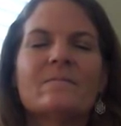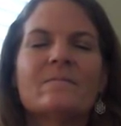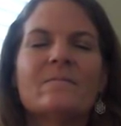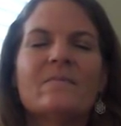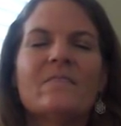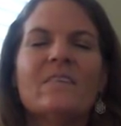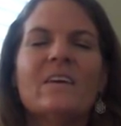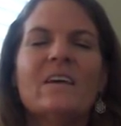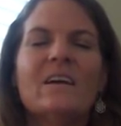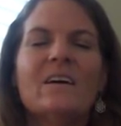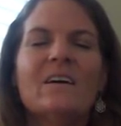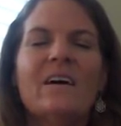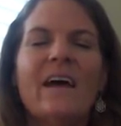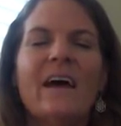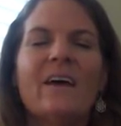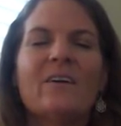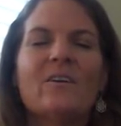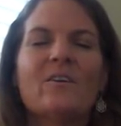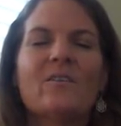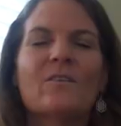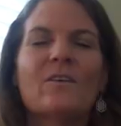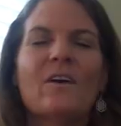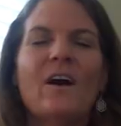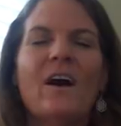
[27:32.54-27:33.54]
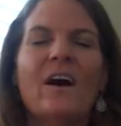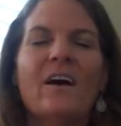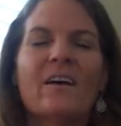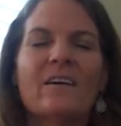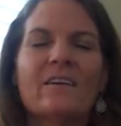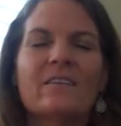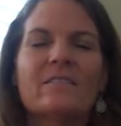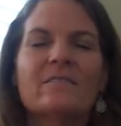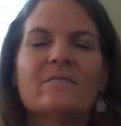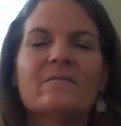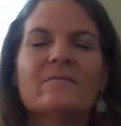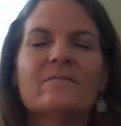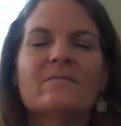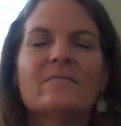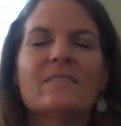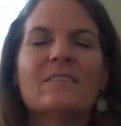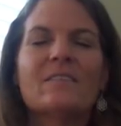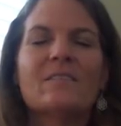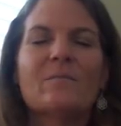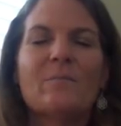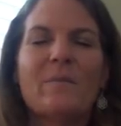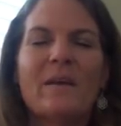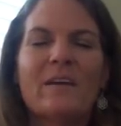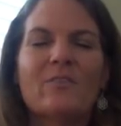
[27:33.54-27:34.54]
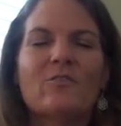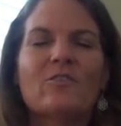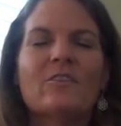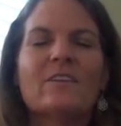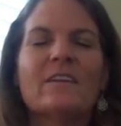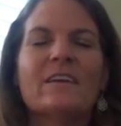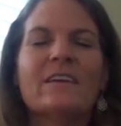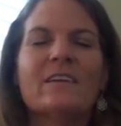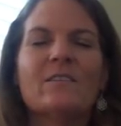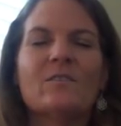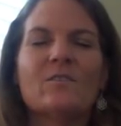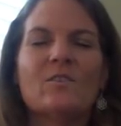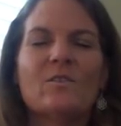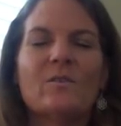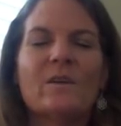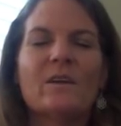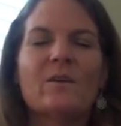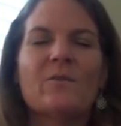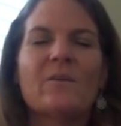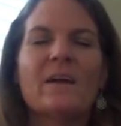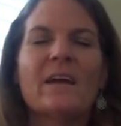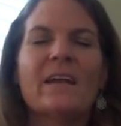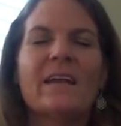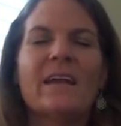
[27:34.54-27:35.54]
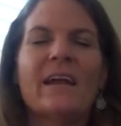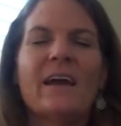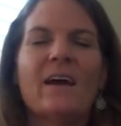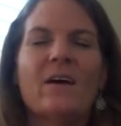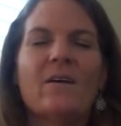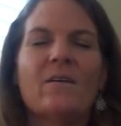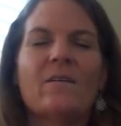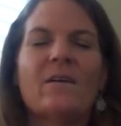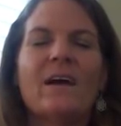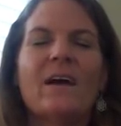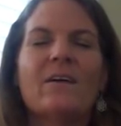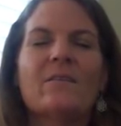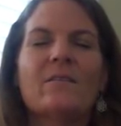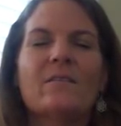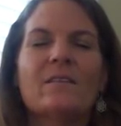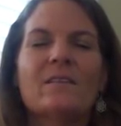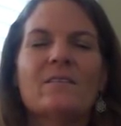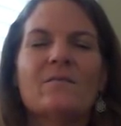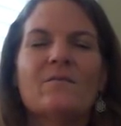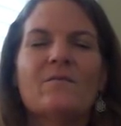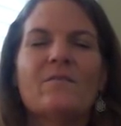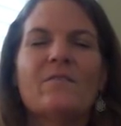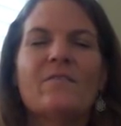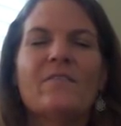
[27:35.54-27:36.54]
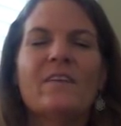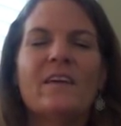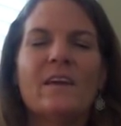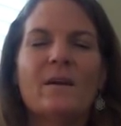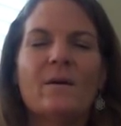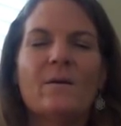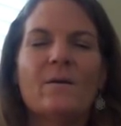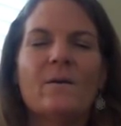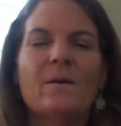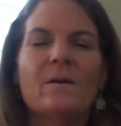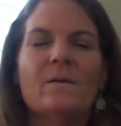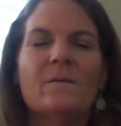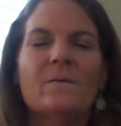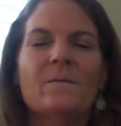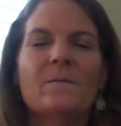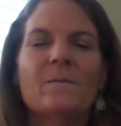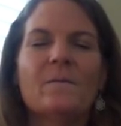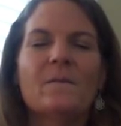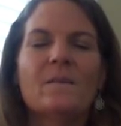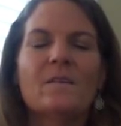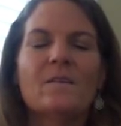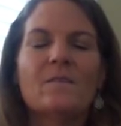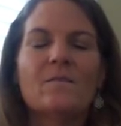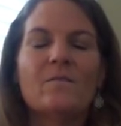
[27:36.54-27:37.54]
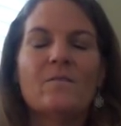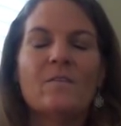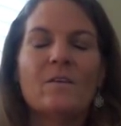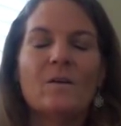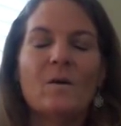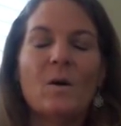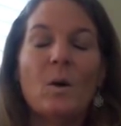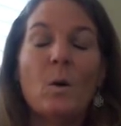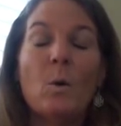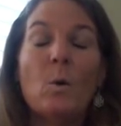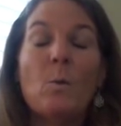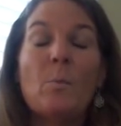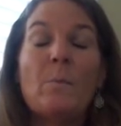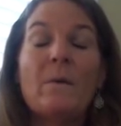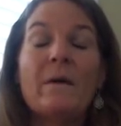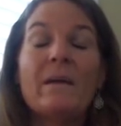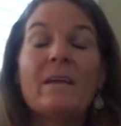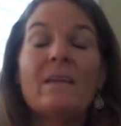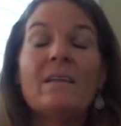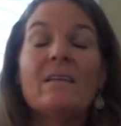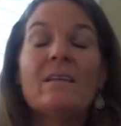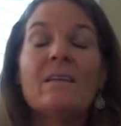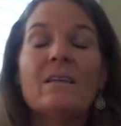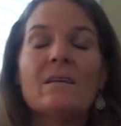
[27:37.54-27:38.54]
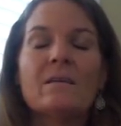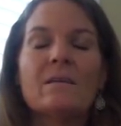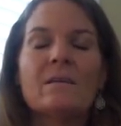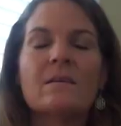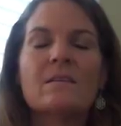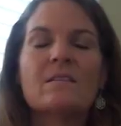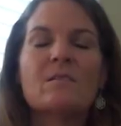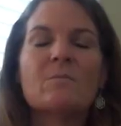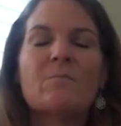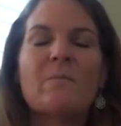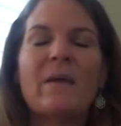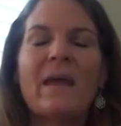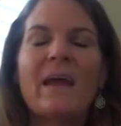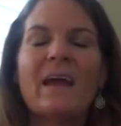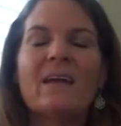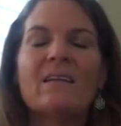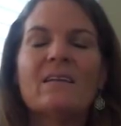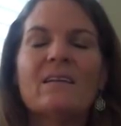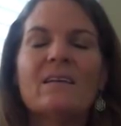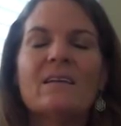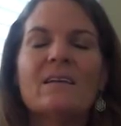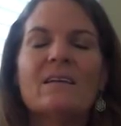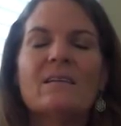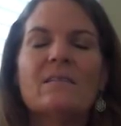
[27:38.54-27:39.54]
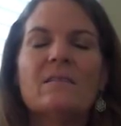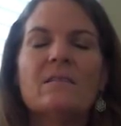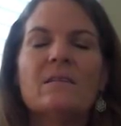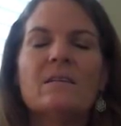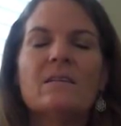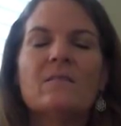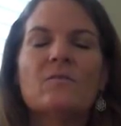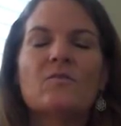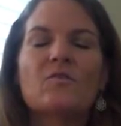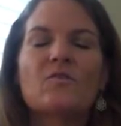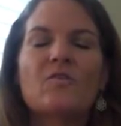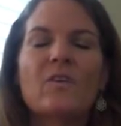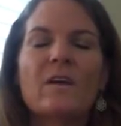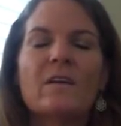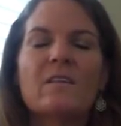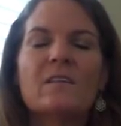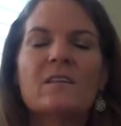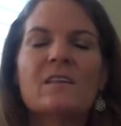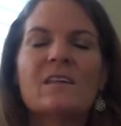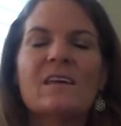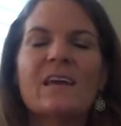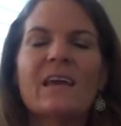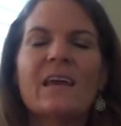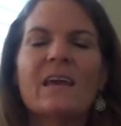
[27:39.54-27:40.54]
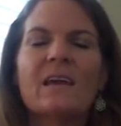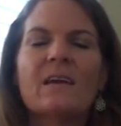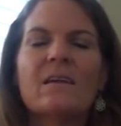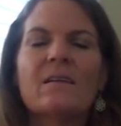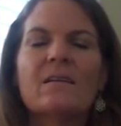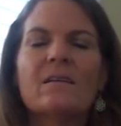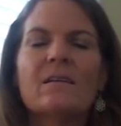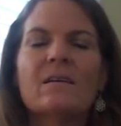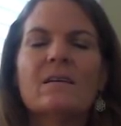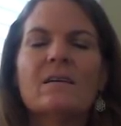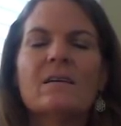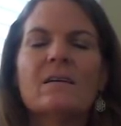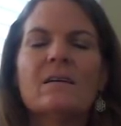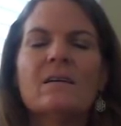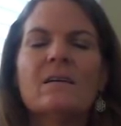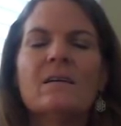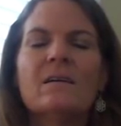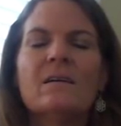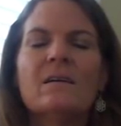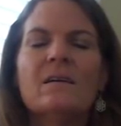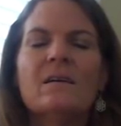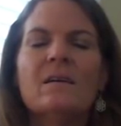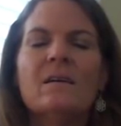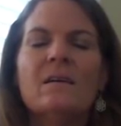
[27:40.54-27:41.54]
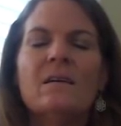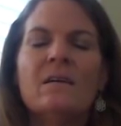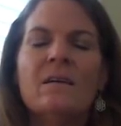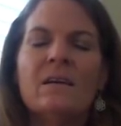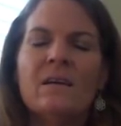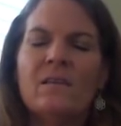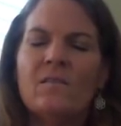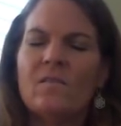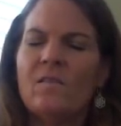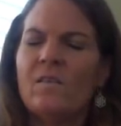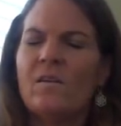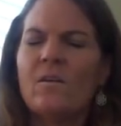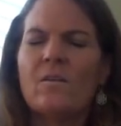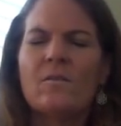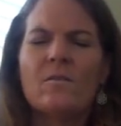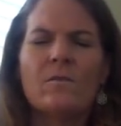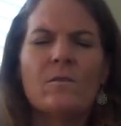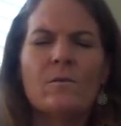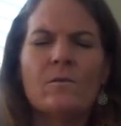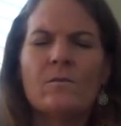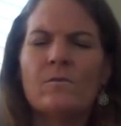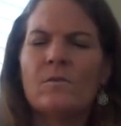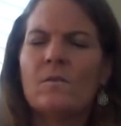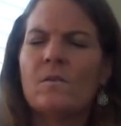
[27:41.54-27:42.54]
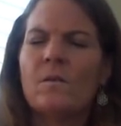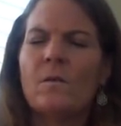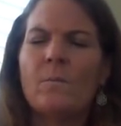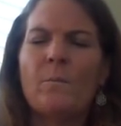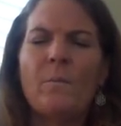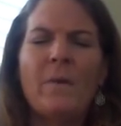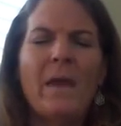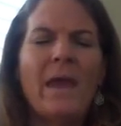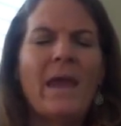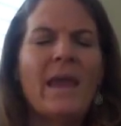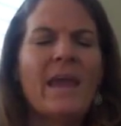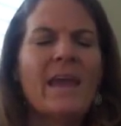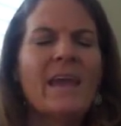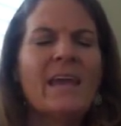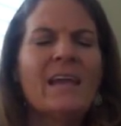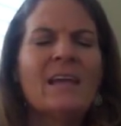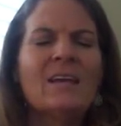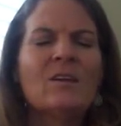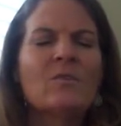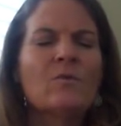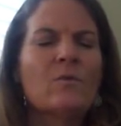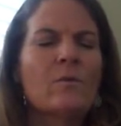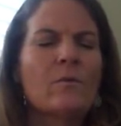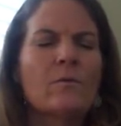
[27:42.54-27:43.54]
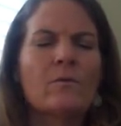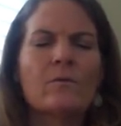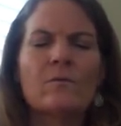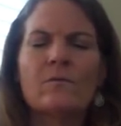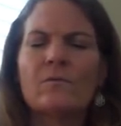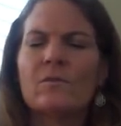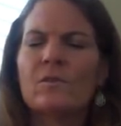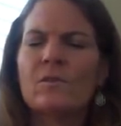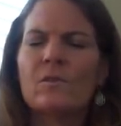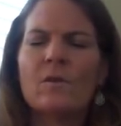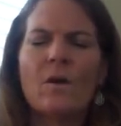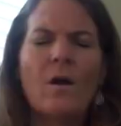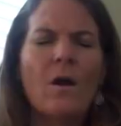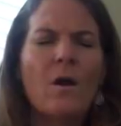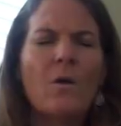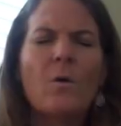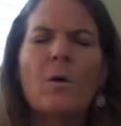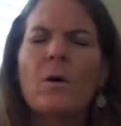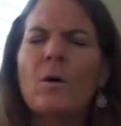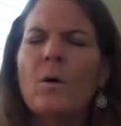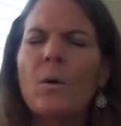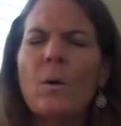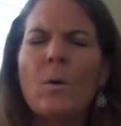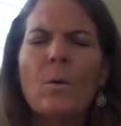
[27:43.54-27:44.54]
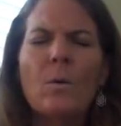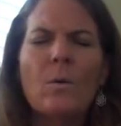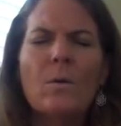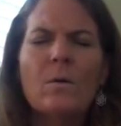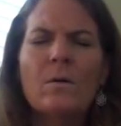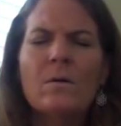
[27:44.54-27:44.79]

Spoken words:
Feel how your heart especially is doing right now. How does it feel? Does it feel open and expanded, trusting? Is there some pain or sorrow?